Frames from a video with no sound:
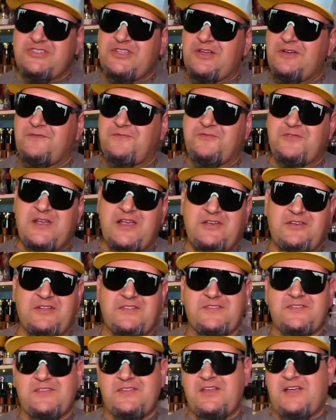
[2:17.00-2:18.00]
Dove
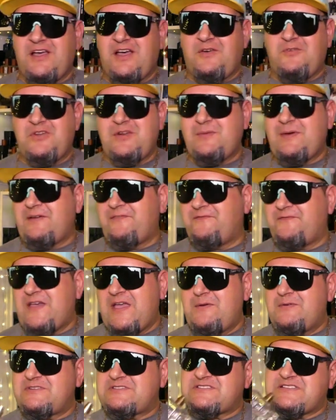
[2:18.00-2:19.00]
fragrance. One of my
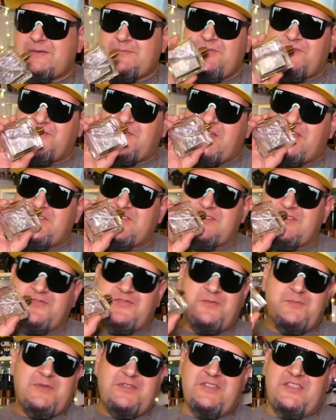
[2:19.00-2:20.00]
favorite summer fragrances
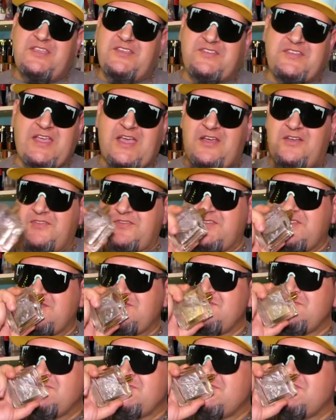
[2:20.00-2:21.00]
from a niche house.
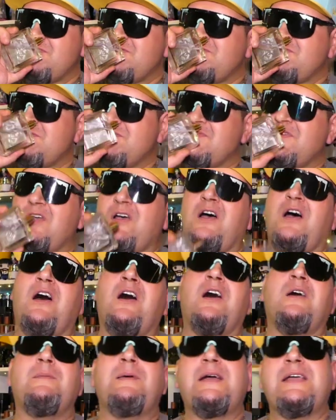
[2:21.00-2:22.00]

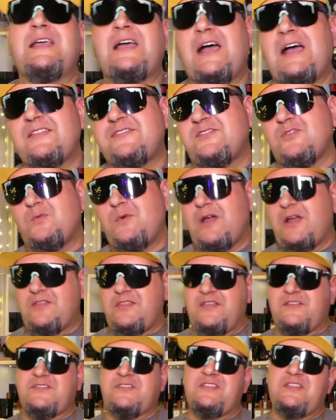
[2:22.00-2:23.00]
Oh my god, to wear
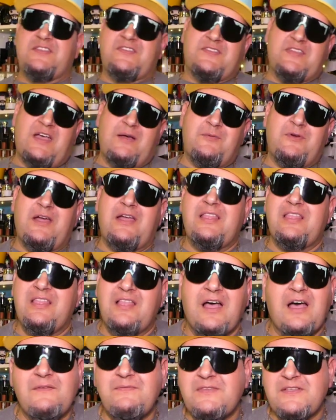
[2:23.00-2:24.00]
this in the summer. I
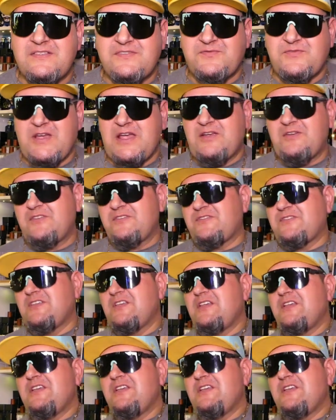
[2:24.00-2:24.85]
love this fragrance.